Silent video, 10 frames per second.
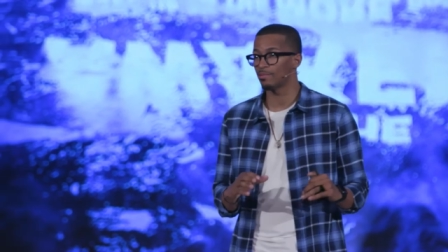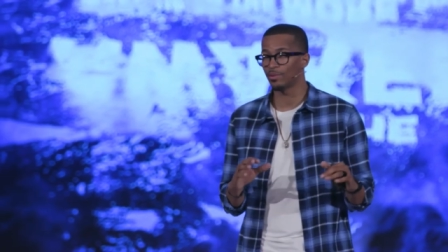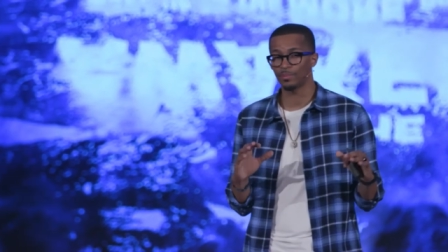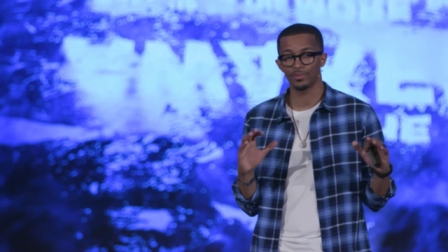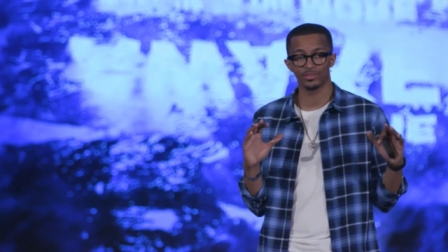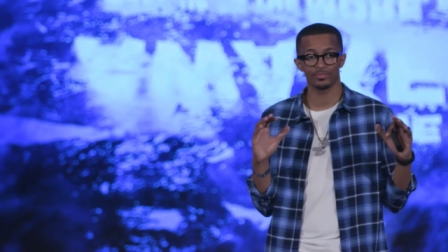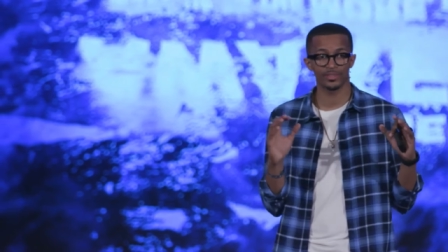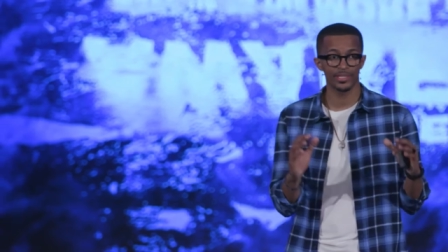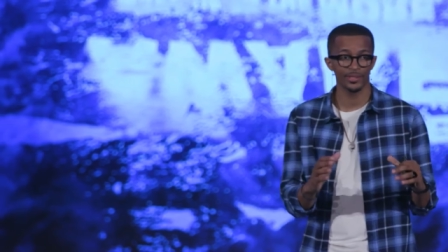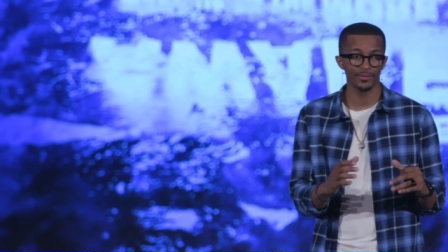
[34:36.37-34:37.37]
We want to put some
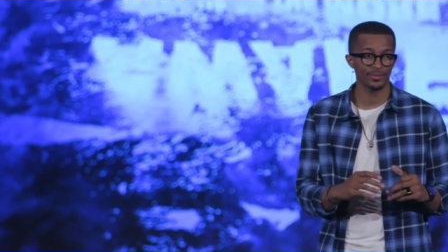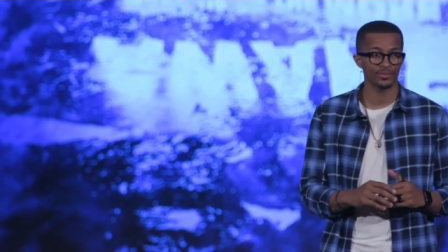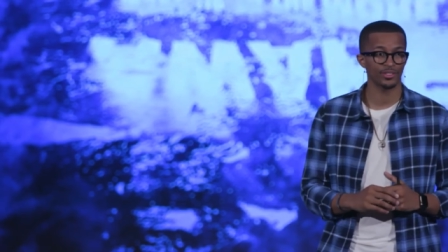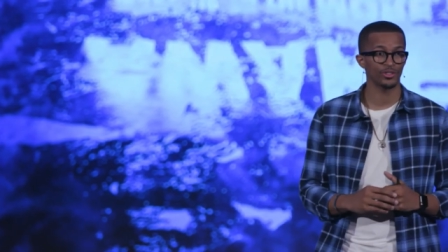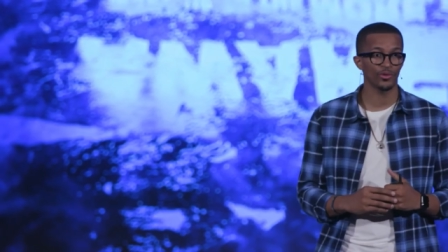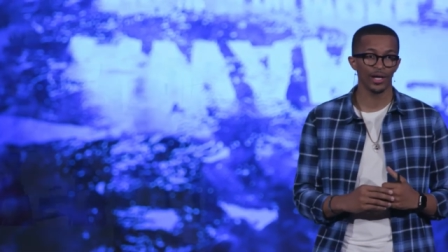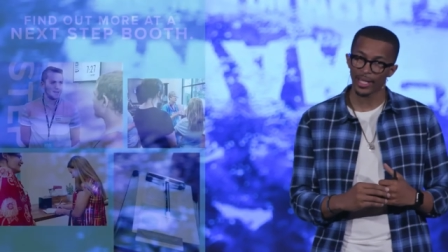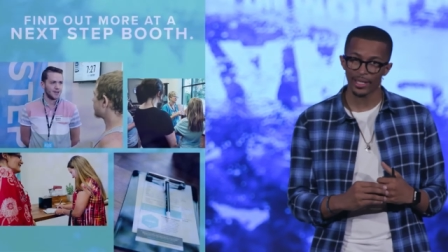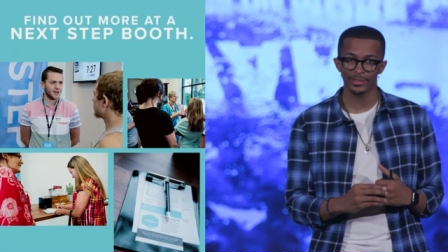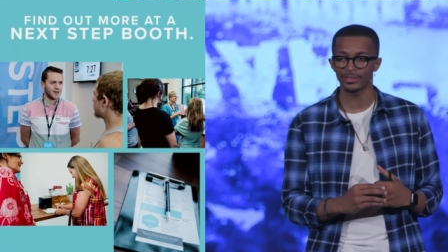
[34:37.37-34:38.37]
materials in your
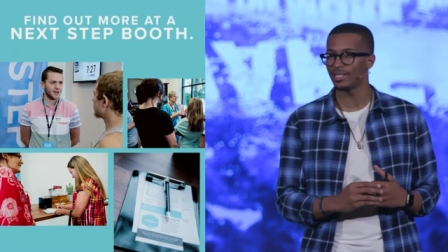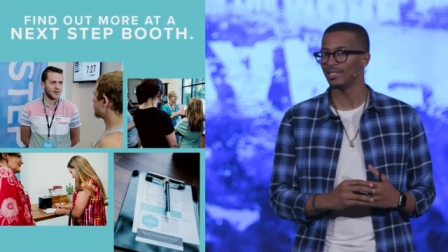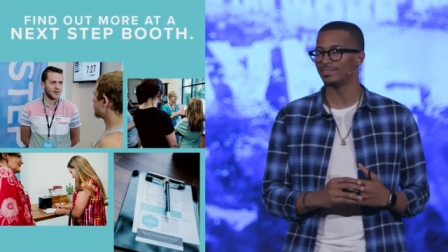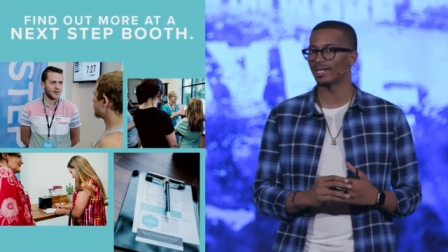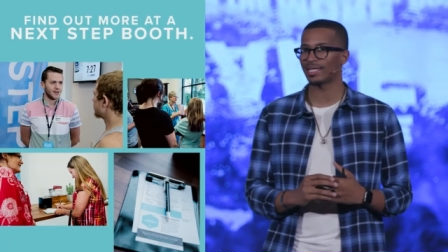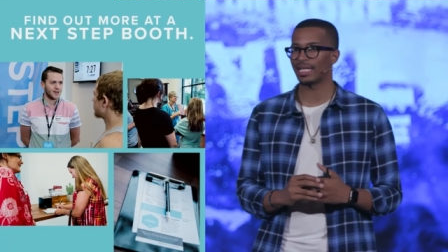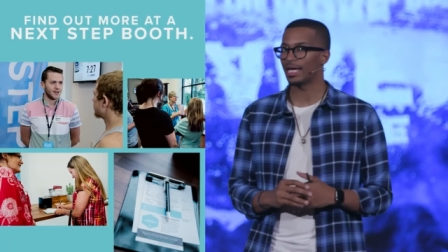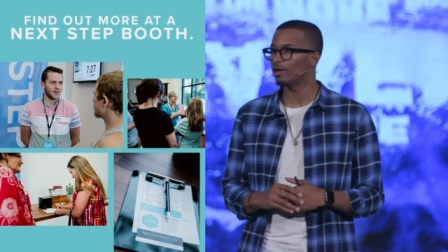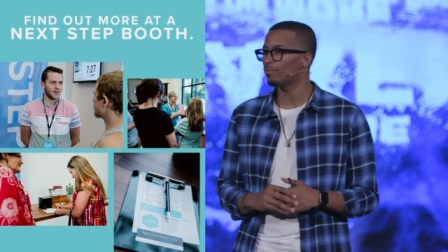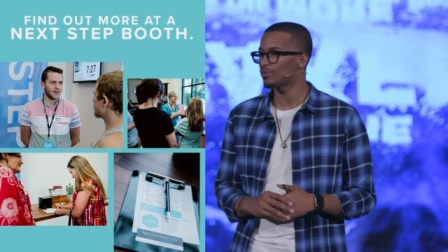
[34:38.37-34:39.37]
hands that can
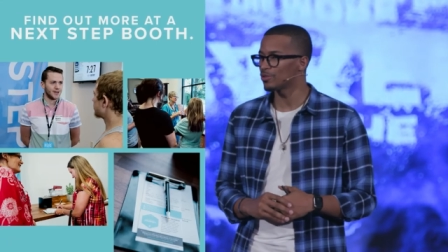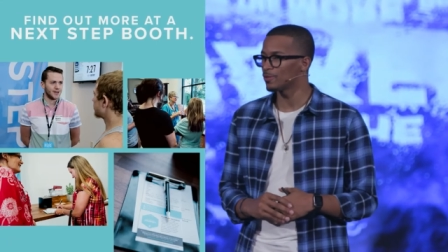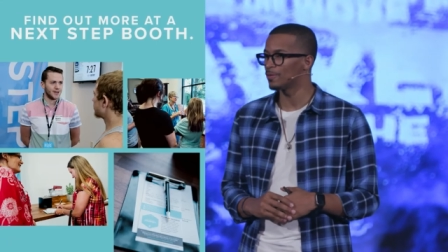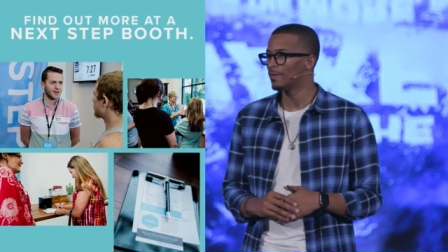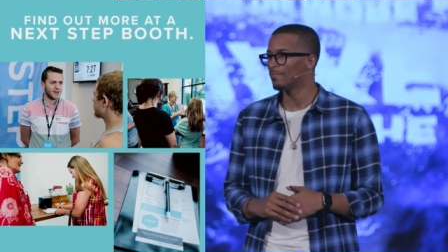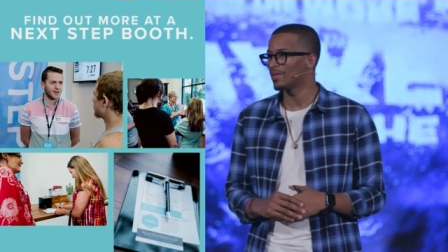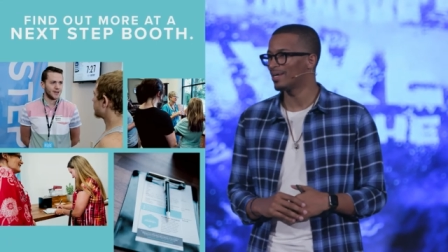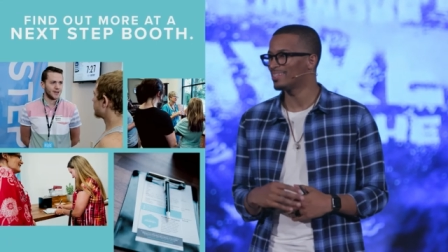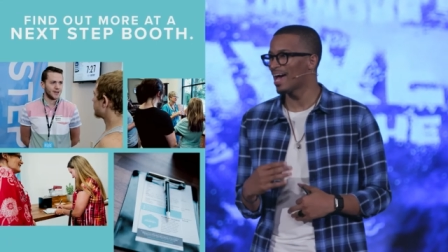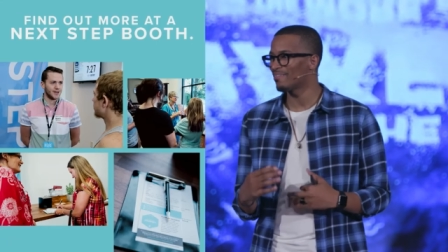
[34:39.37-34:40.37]
help you
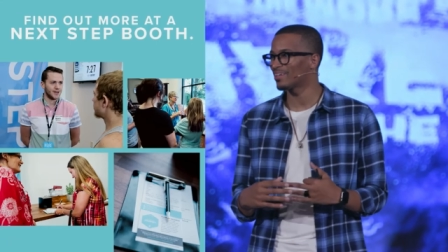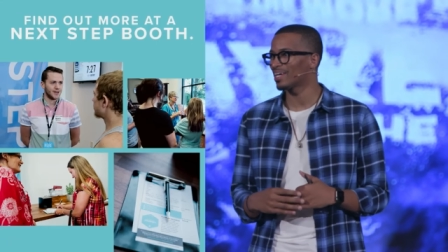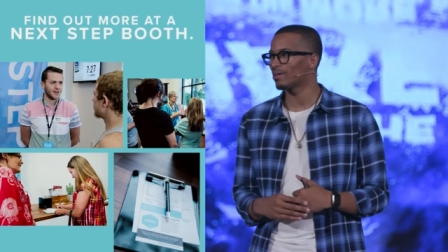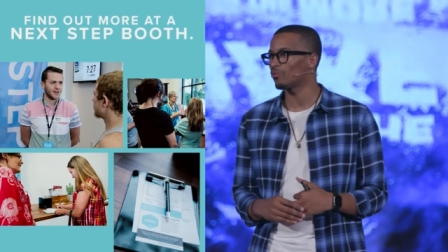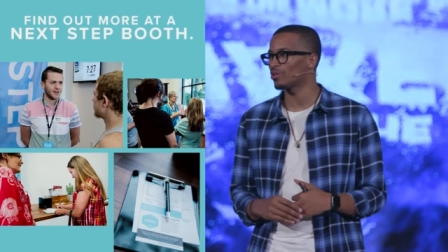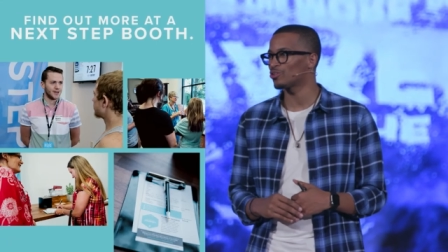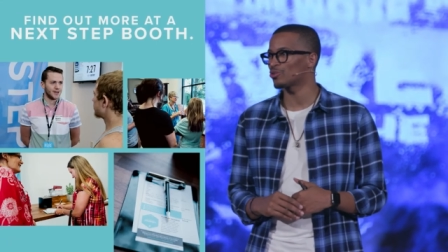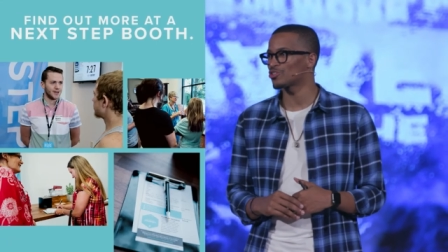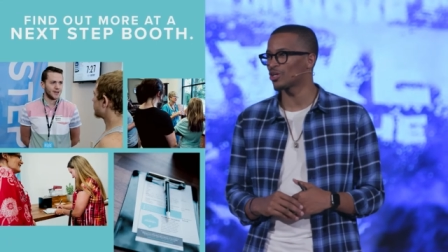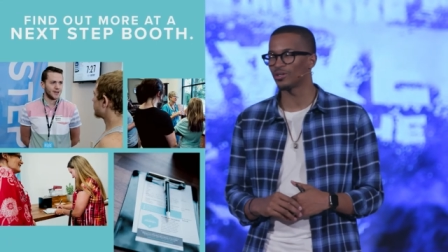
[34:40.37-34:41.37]
uh, navigate what
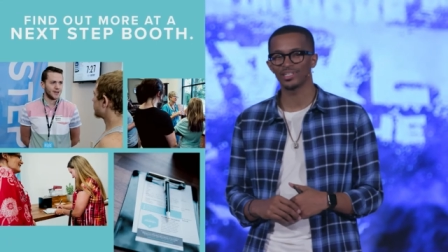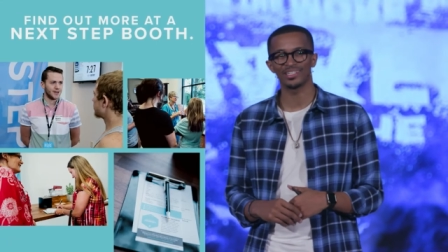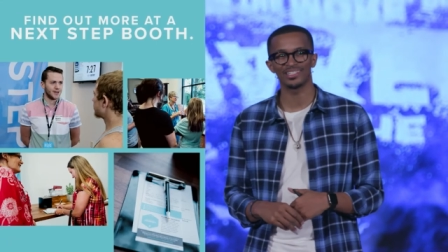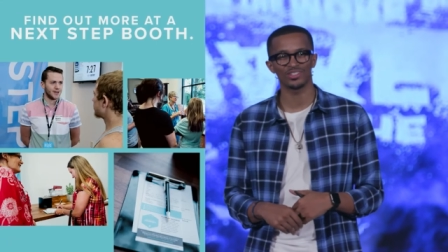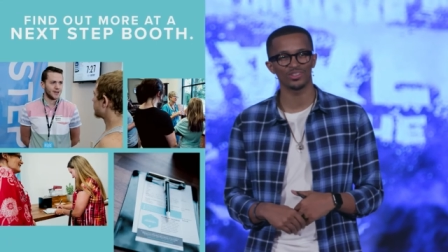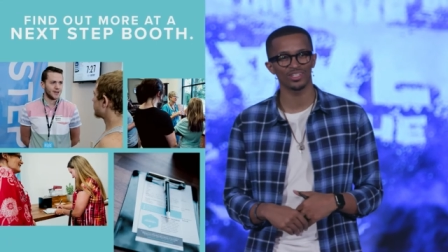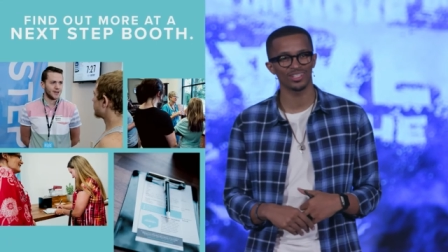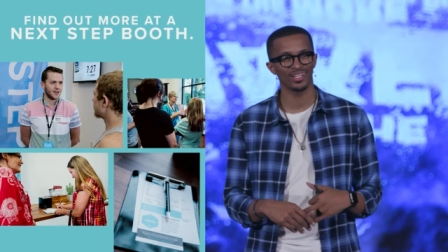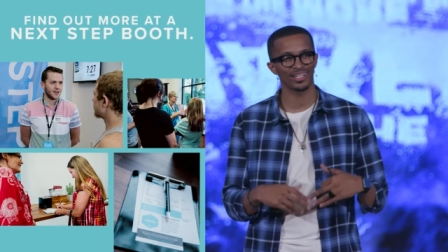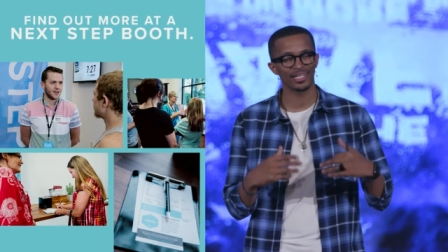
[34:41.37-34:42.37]
your journey needs to look
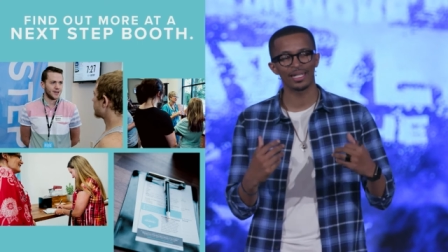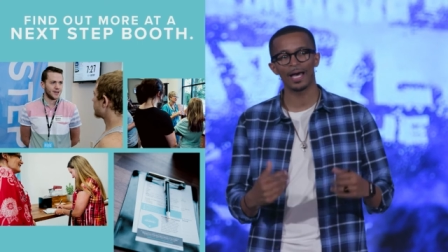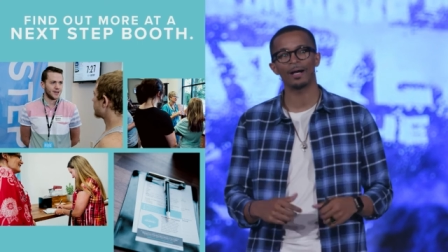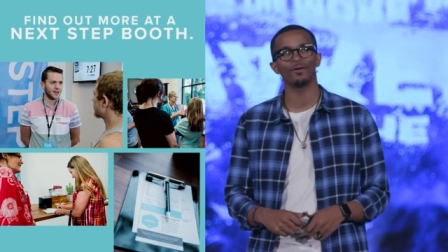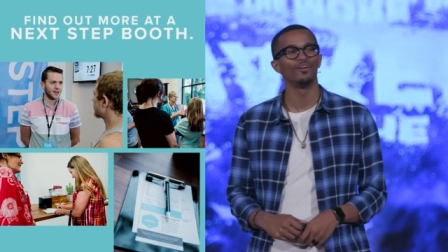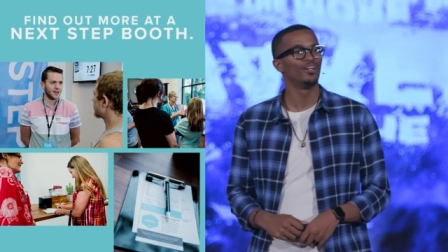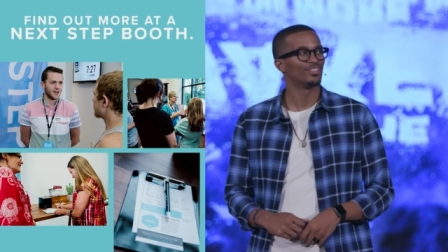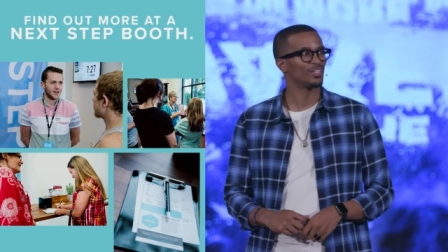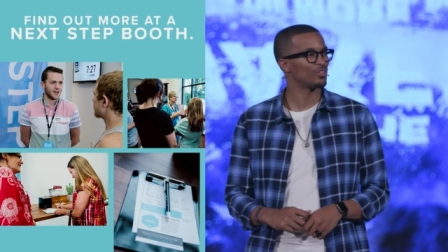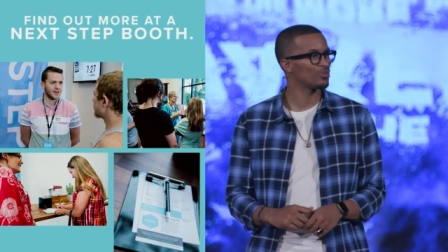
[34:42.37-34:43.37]
like now
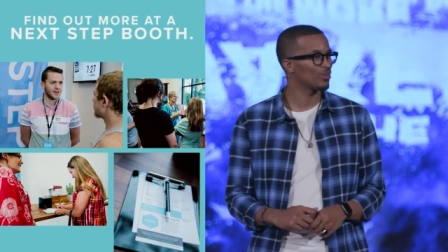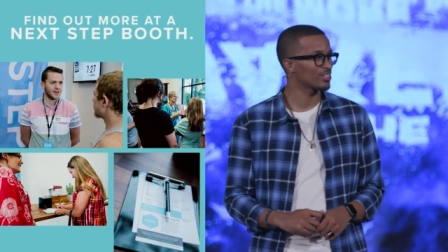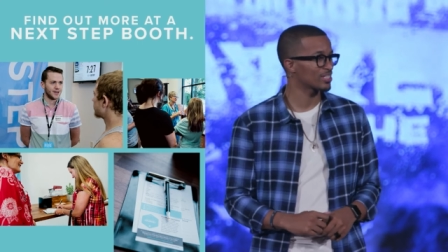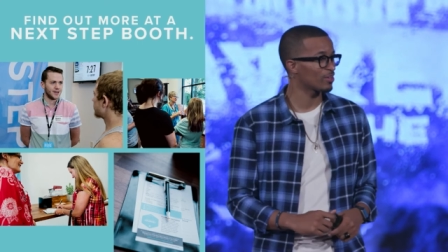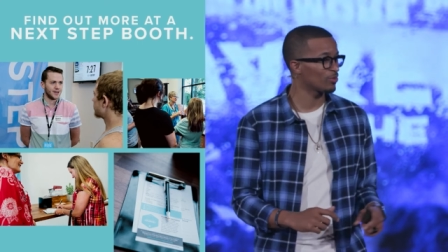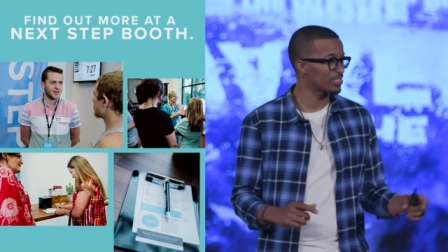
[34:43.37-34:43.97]
that you are saved.